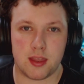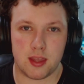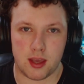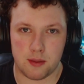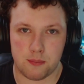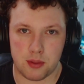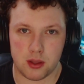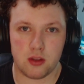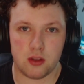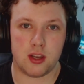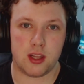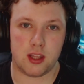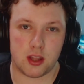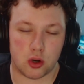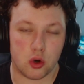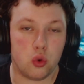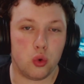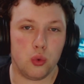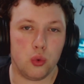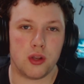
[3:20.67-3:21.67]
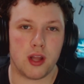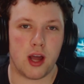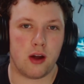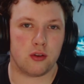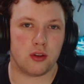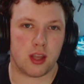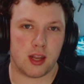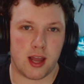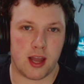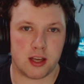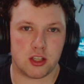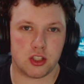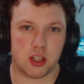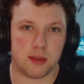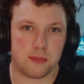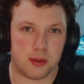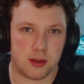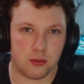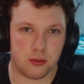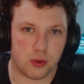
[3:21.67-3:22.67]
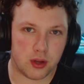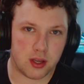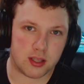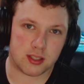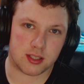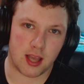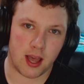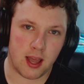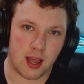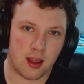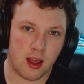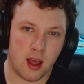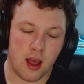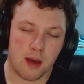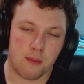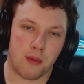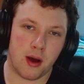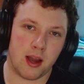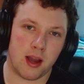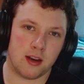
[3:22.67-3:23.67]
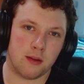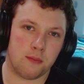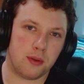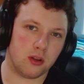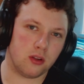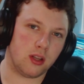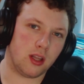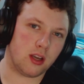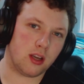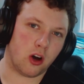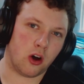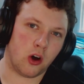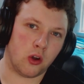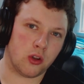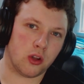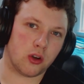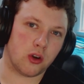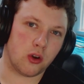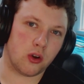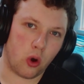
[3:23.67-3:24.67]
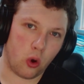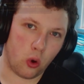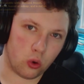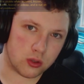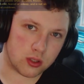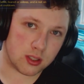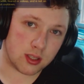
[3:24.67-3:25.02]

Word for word: the ability, the cooldown, can actually be reset by an ability called Cold